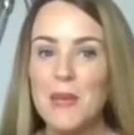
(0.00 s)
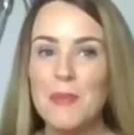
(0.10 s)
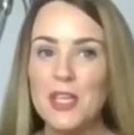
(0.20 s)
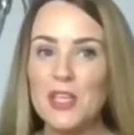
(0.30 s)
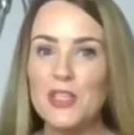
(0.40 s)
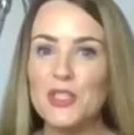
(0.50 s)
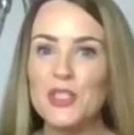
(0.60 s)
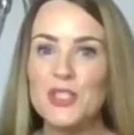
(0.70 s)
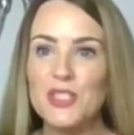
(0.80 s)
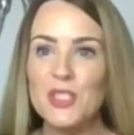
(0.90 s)

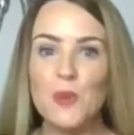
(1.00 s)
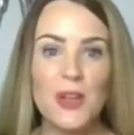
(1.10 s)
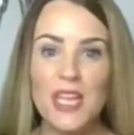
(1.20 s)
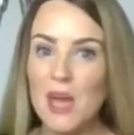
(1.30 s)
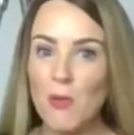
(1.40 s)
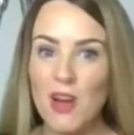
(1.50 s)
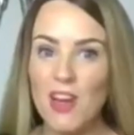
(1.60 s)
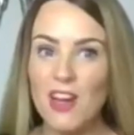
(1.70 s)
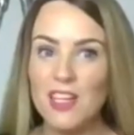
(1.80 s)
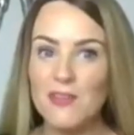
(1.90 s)
because you only get one
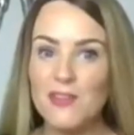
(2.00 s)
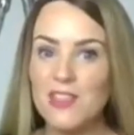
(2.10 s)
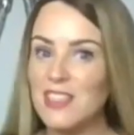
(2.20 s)
life.